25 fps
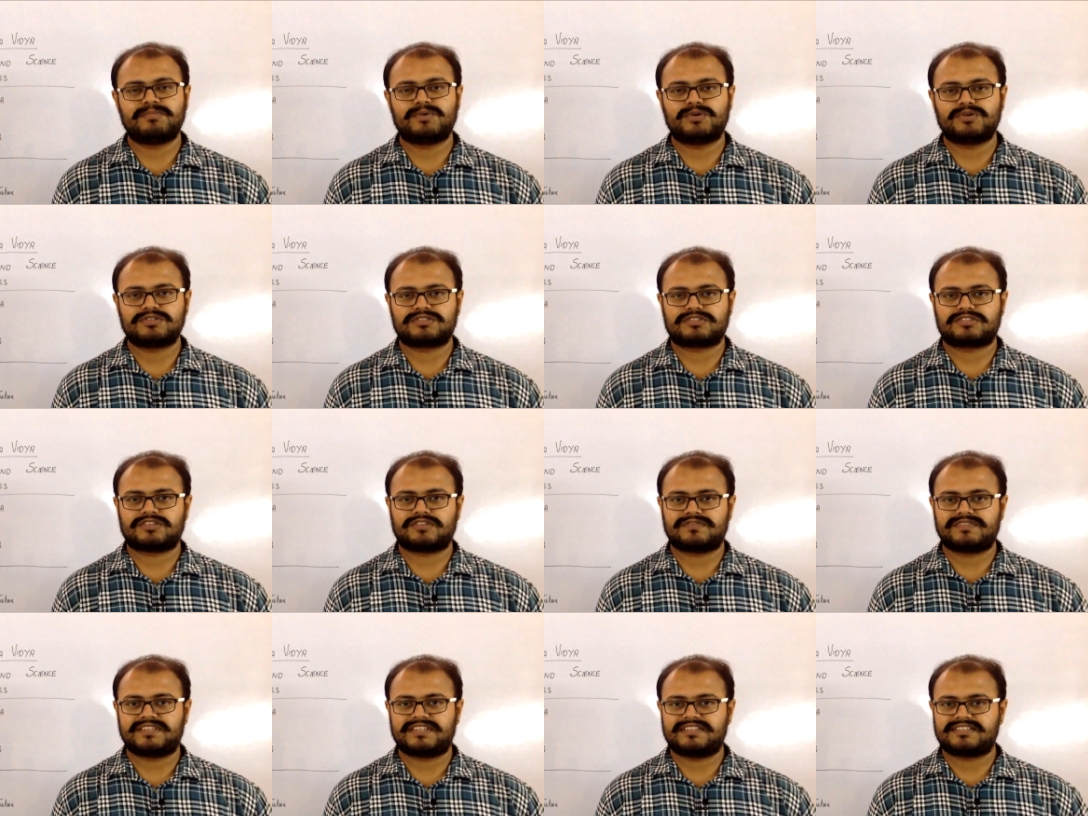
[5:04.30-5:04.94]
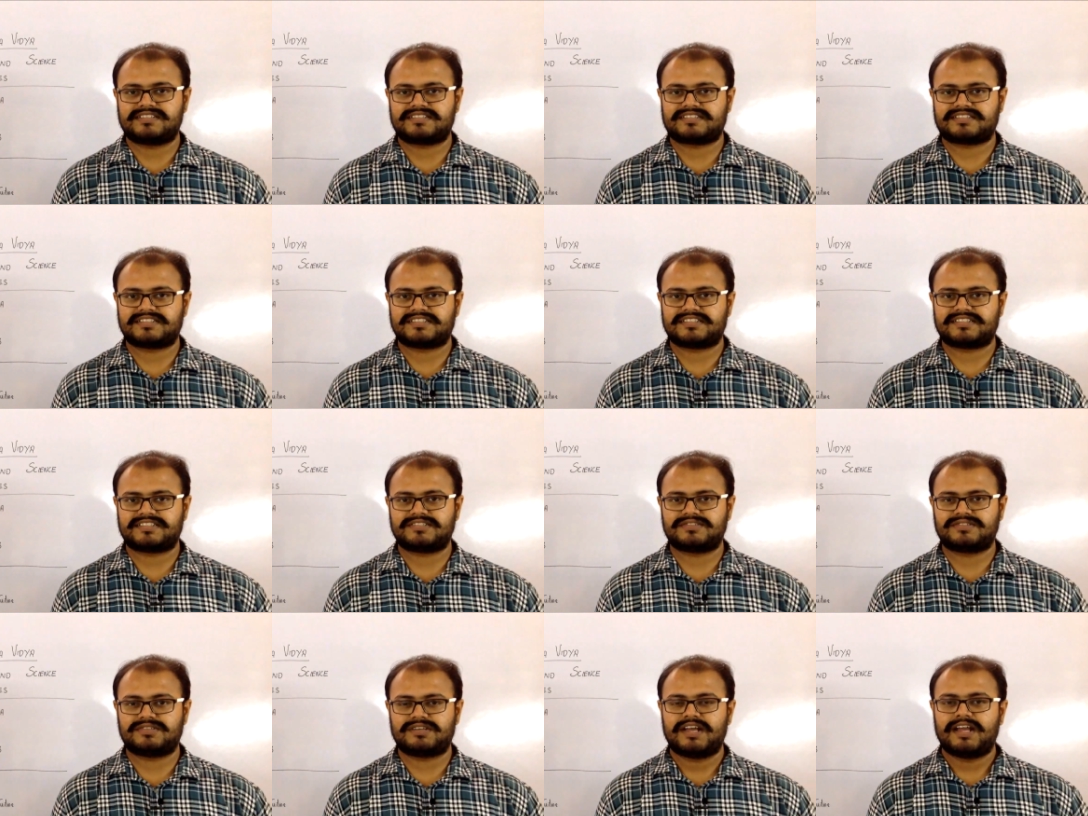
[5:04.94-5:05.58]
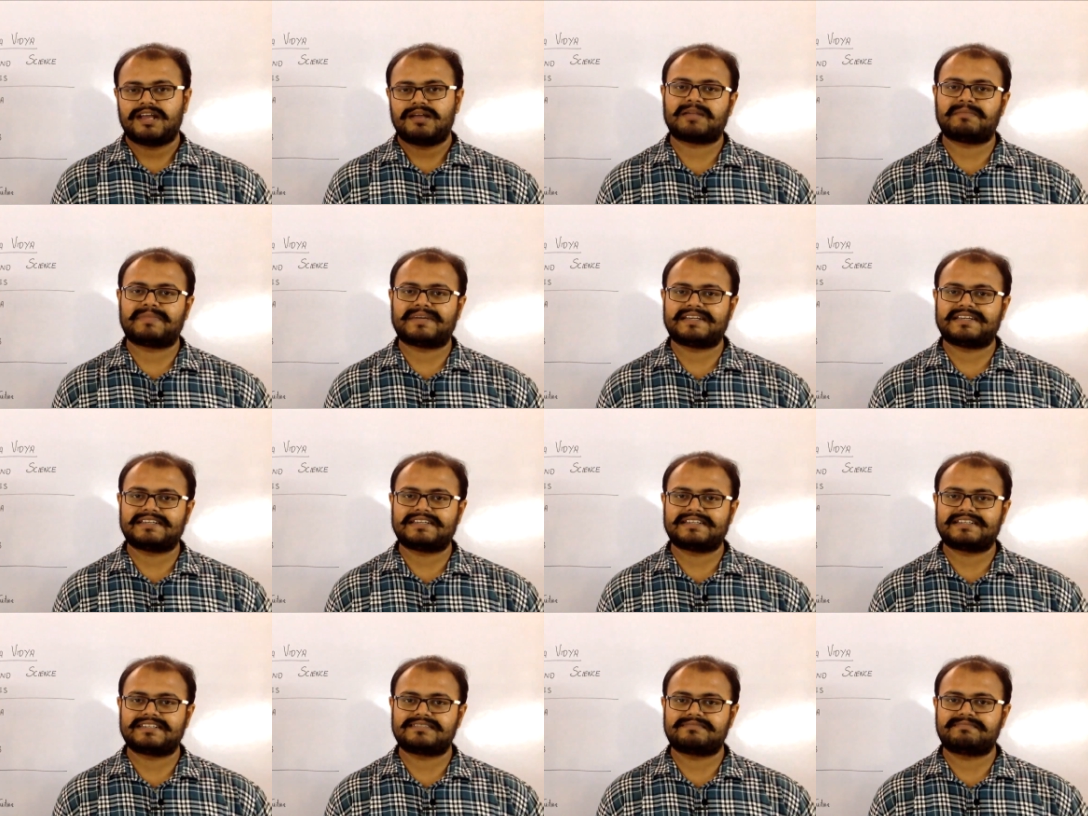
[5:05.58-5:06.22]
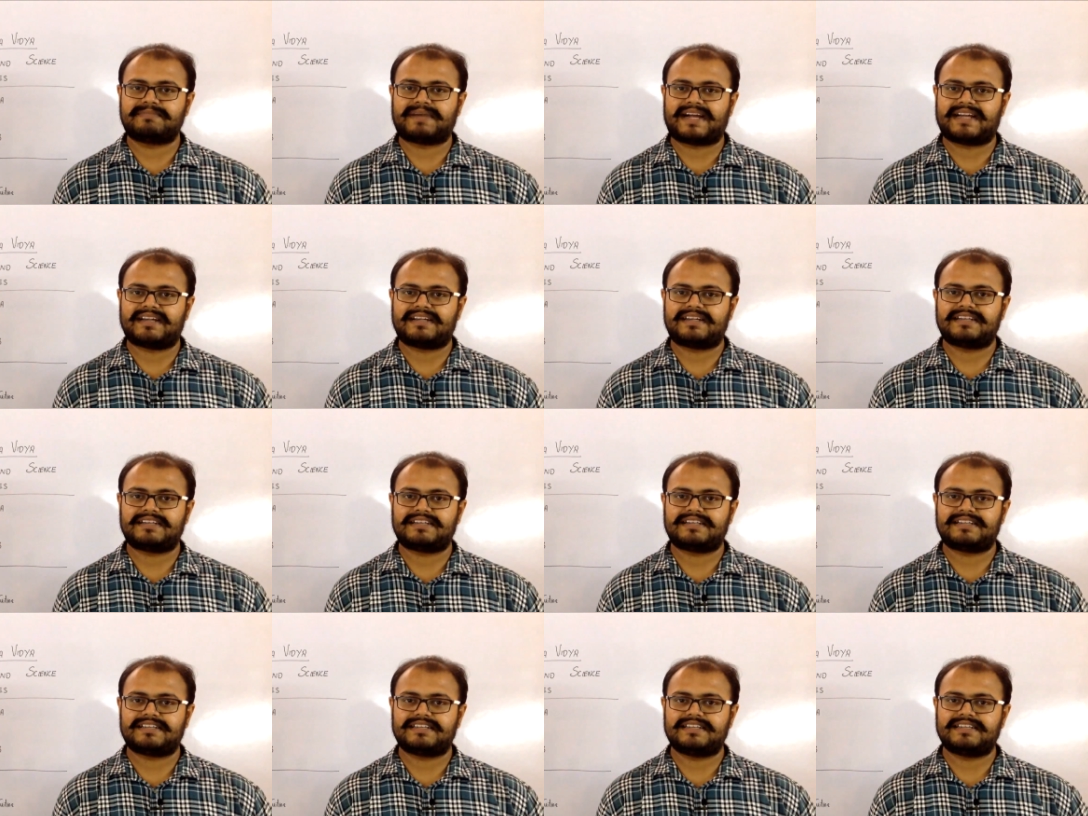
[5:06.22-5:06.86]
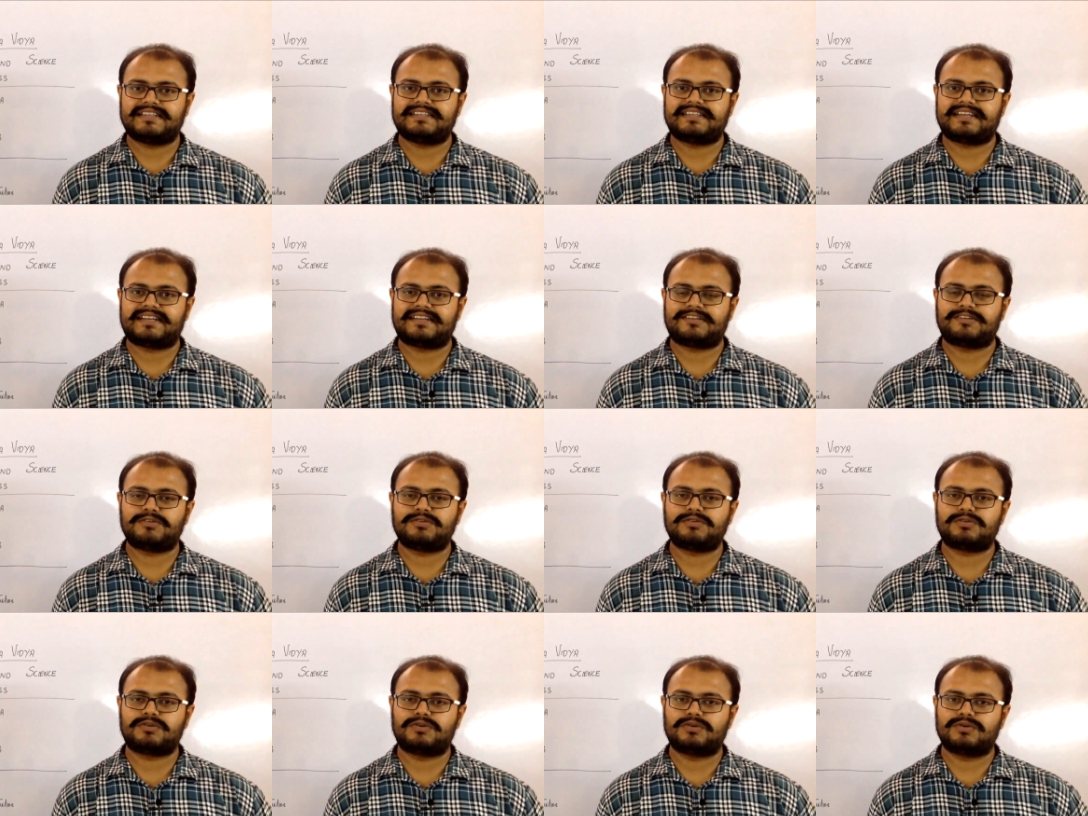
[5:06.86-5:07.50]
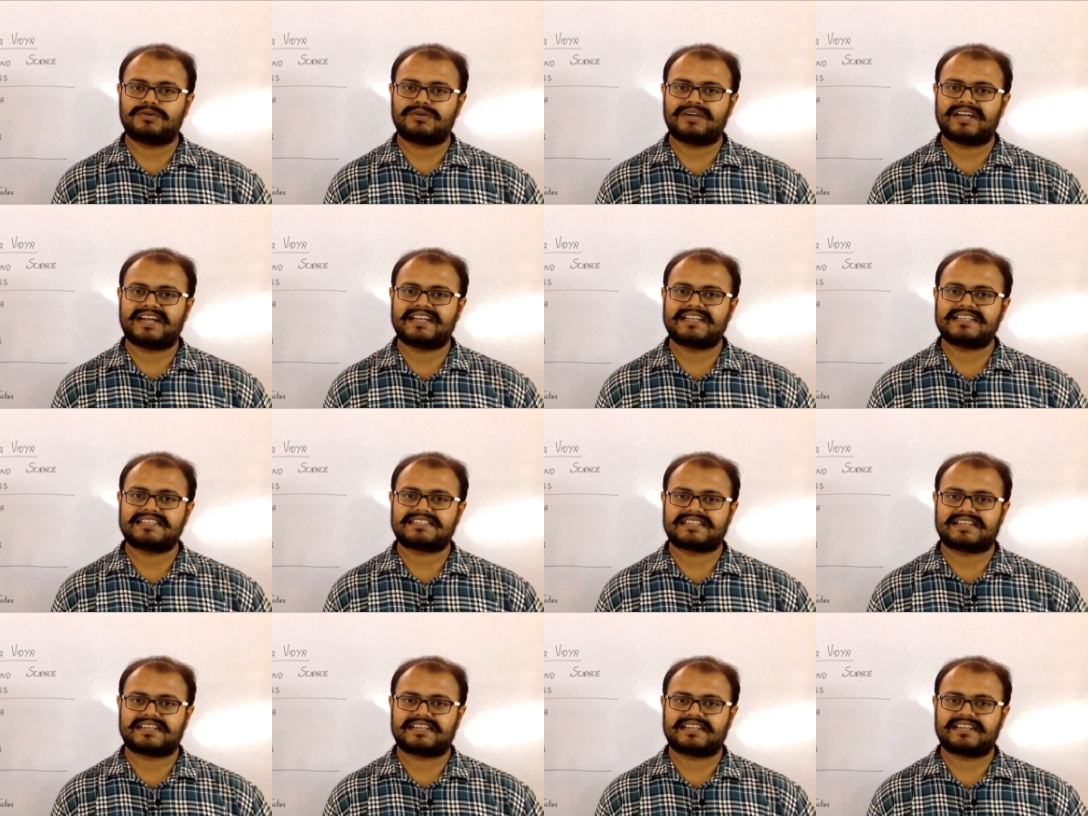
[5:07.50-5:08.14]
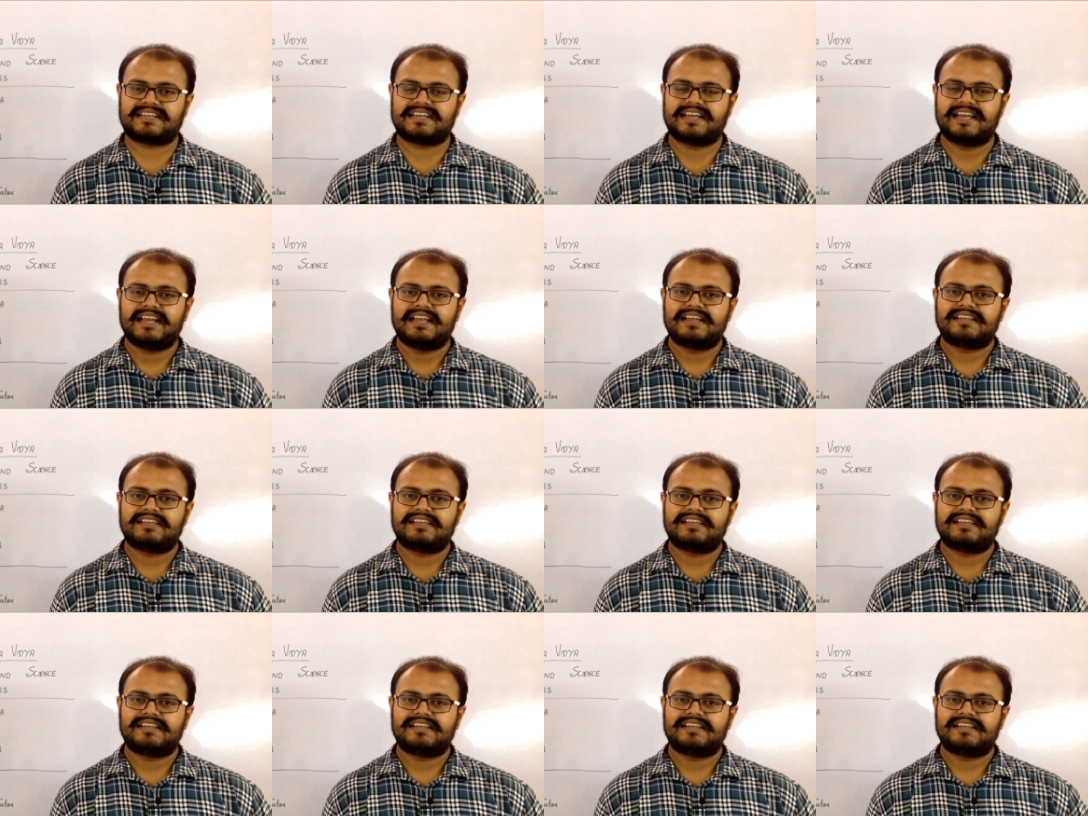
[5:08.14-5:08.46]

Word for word: most of the institute, but it is mandatory that you go and check